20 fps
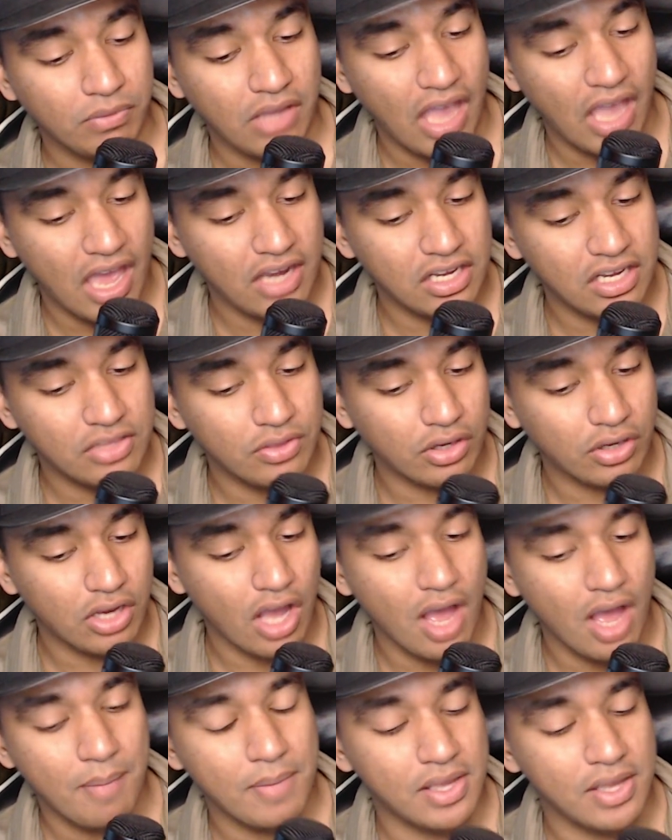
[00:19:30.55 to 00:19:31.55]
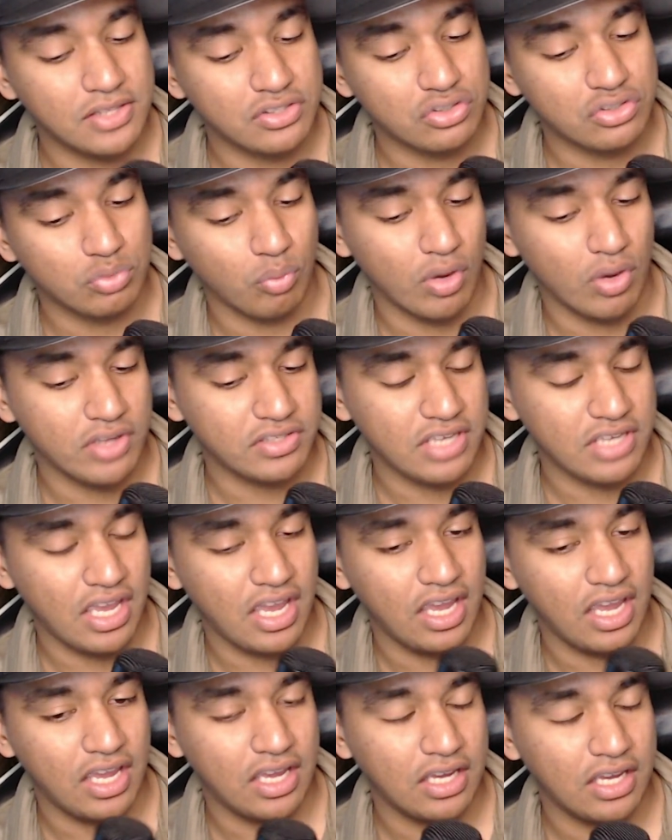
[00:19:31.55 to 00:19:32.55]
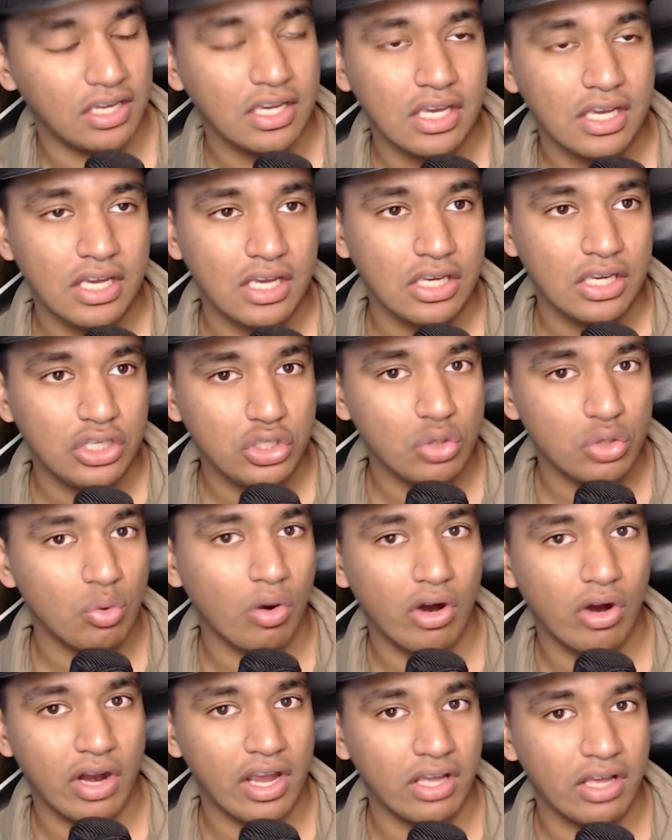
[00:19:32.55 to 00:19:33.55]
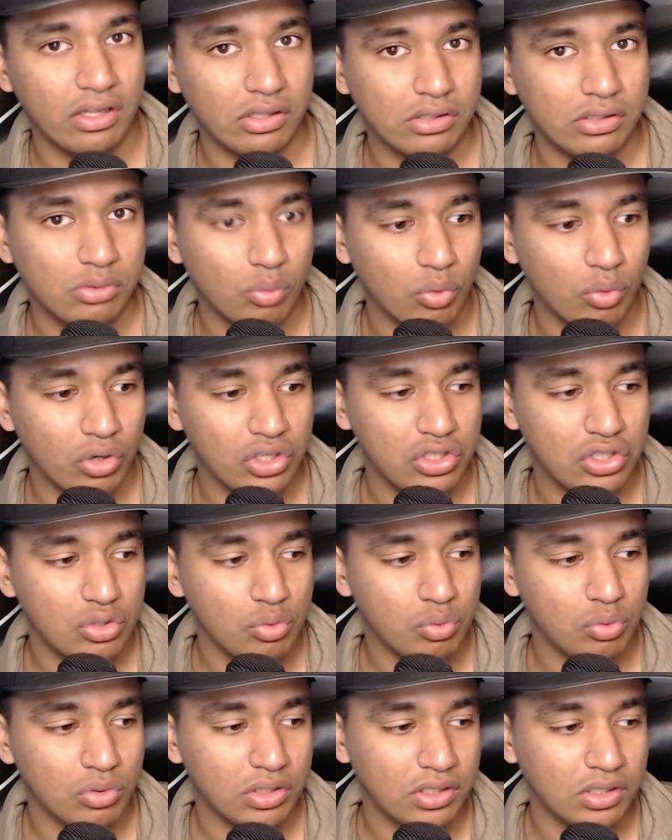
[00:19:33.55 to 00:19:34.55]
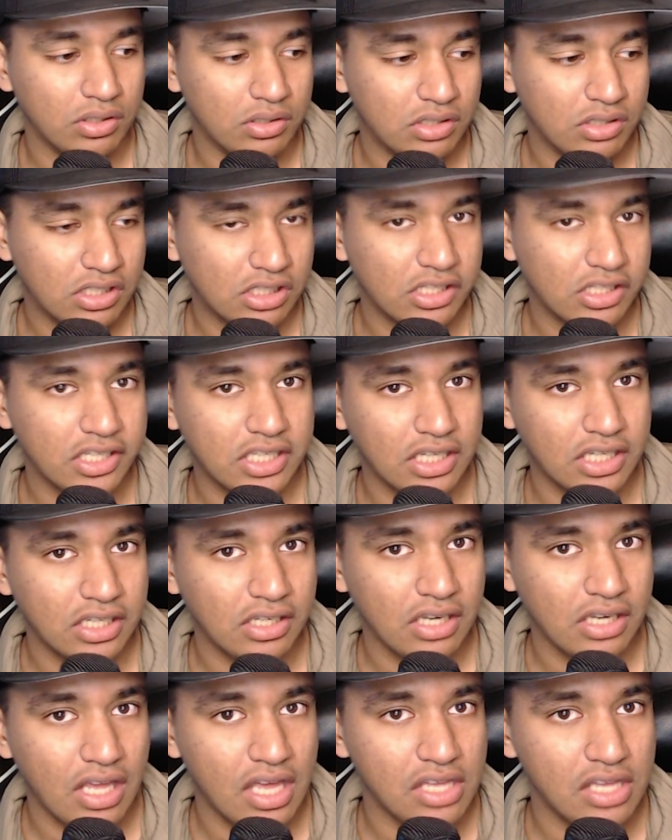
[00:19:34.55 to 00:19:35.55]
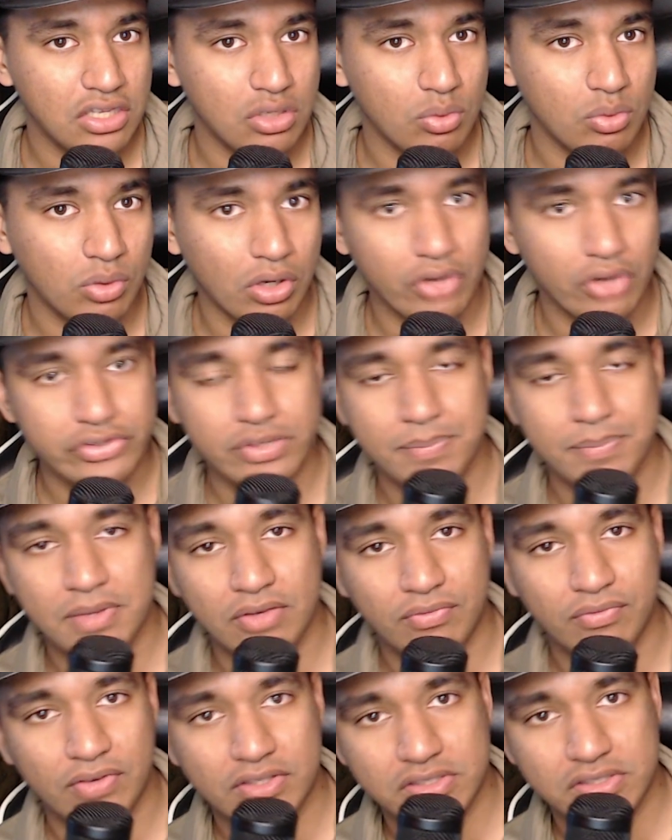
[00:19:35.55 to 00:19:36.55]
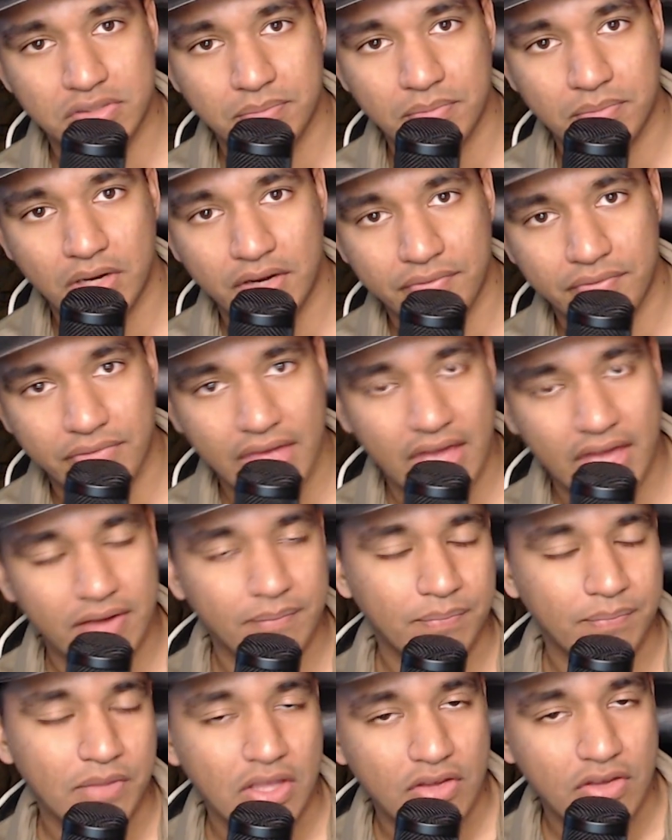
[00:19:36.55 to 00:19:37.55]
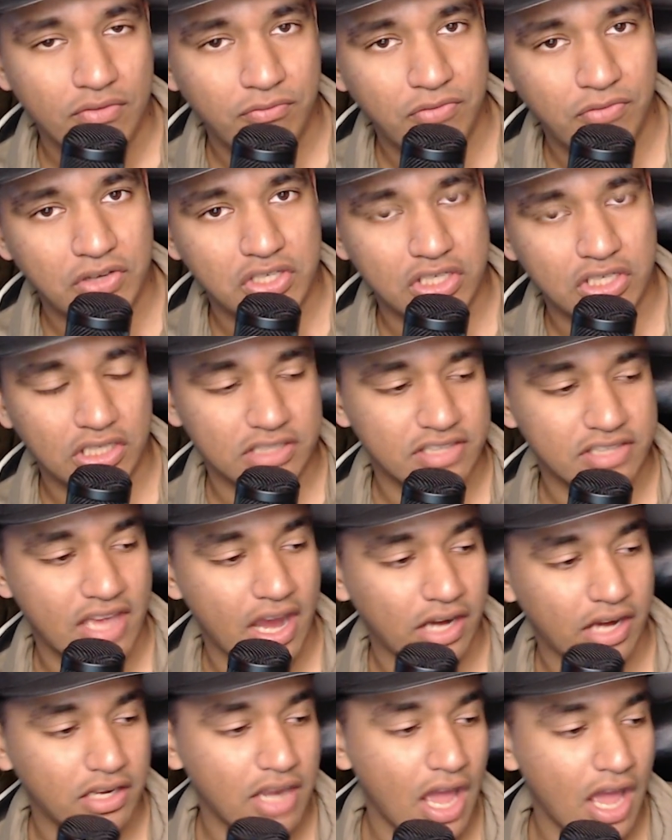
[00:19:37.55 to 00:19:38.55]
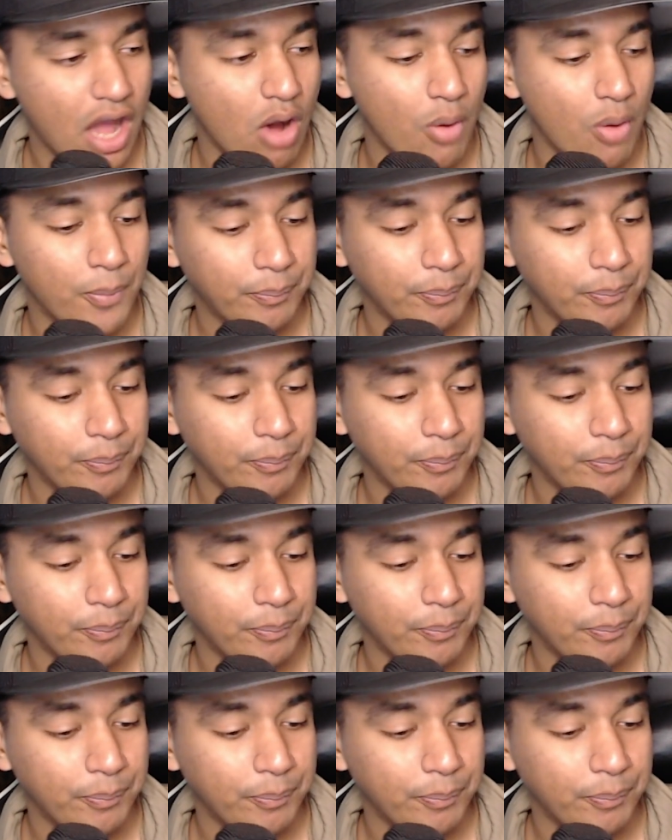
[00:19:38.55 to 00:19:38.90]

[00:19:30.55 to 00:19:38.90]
and in the comments was a URL where you would click it and you would also be a victim of that phishing attack. Now,